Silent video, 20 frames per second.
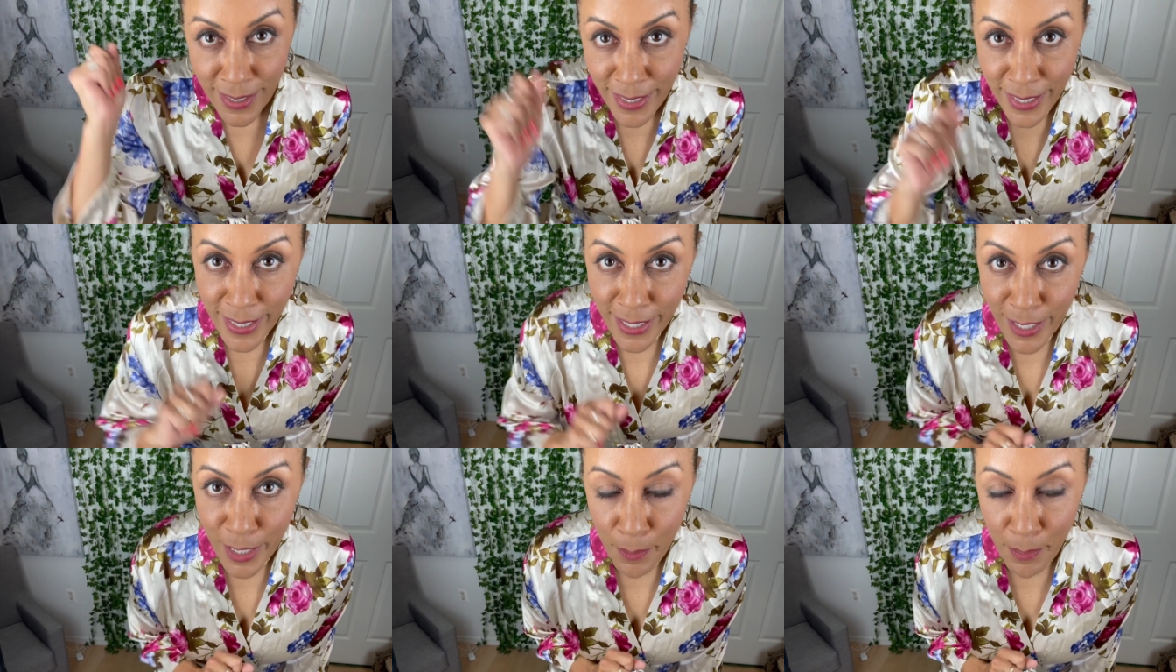
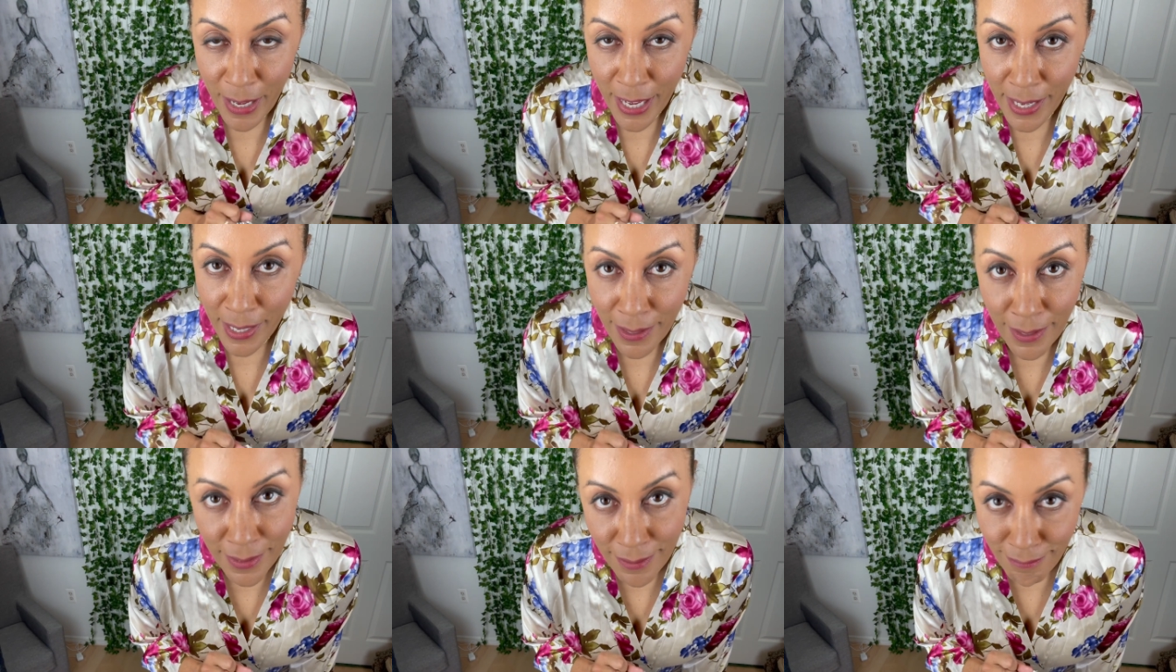get into
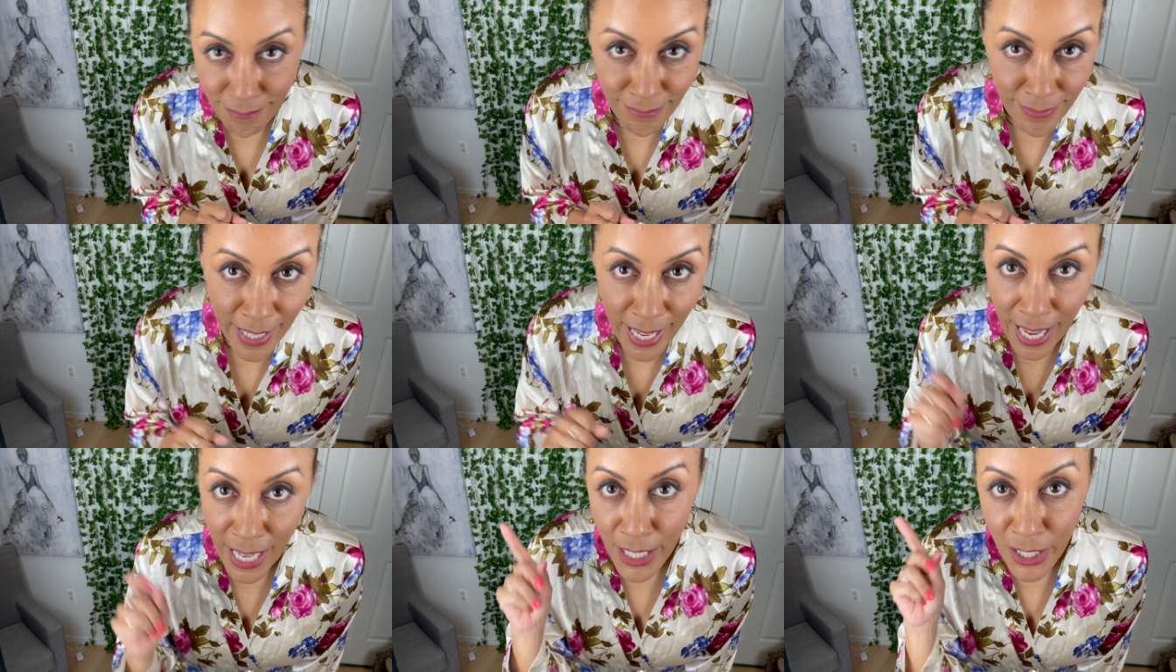bed
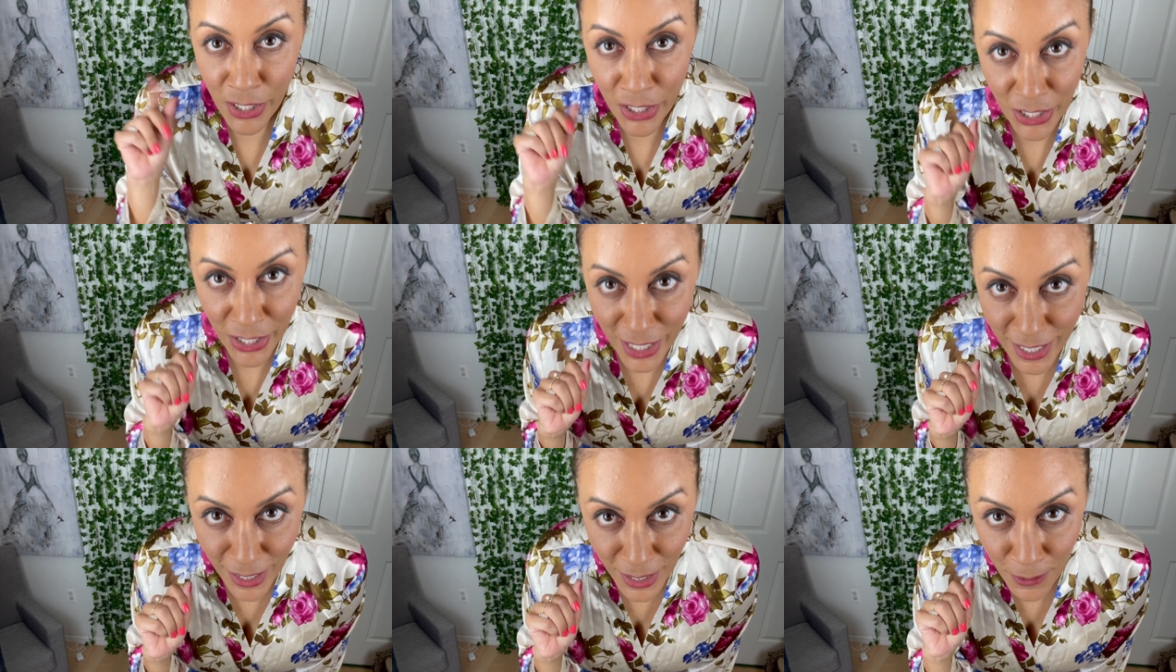and
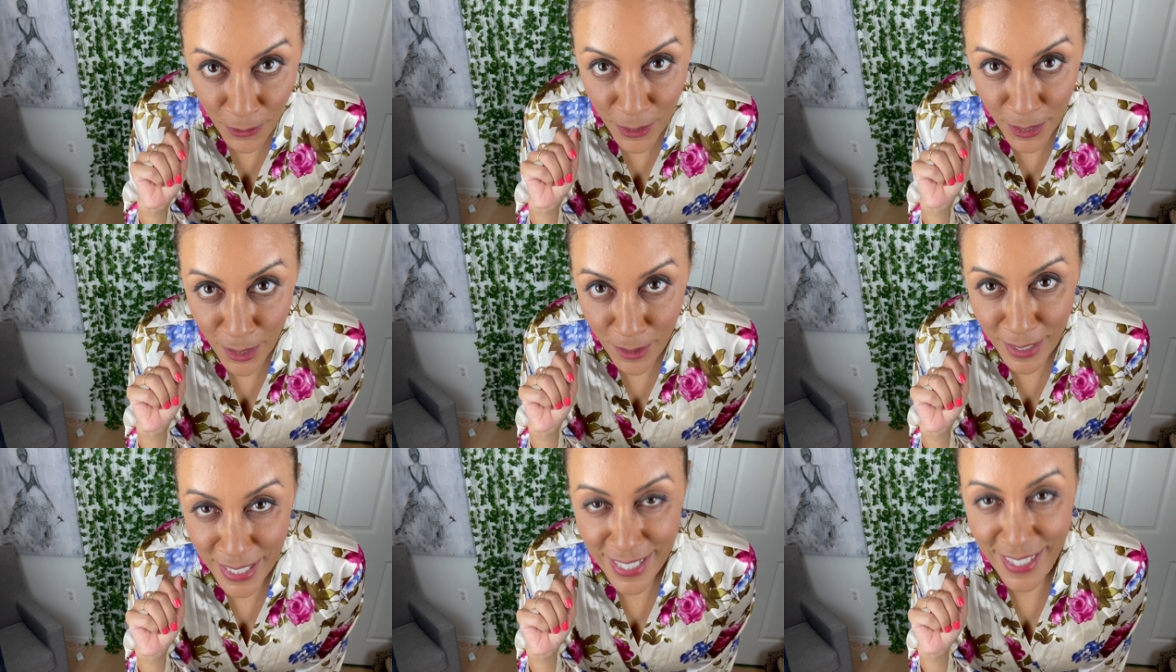chill for
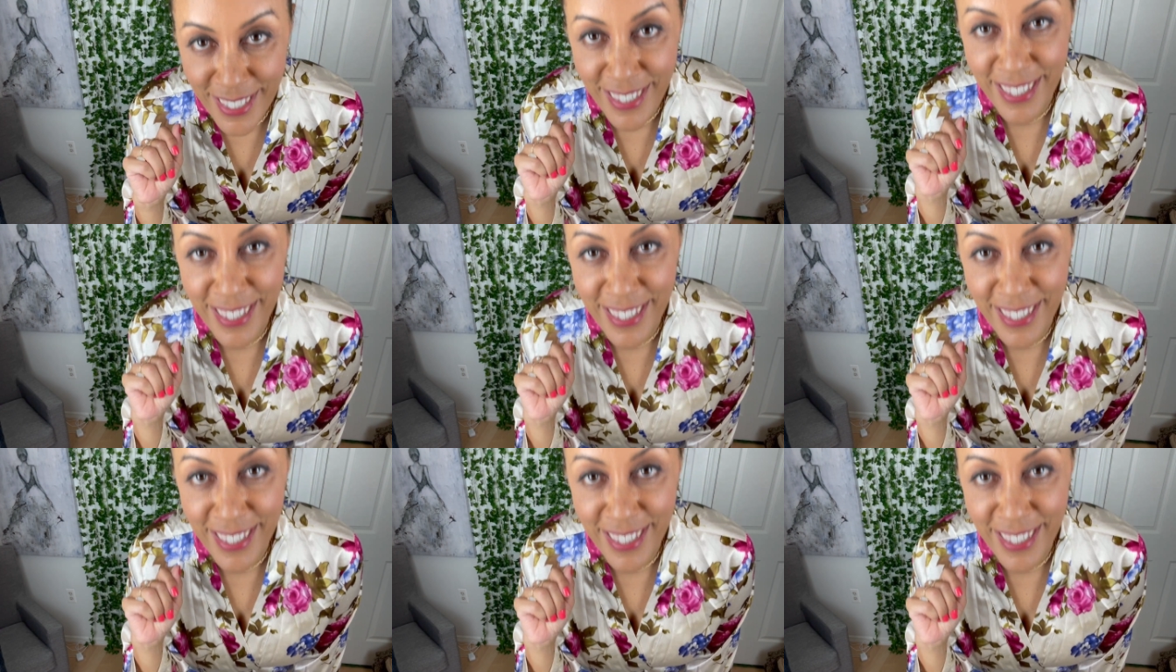the rest of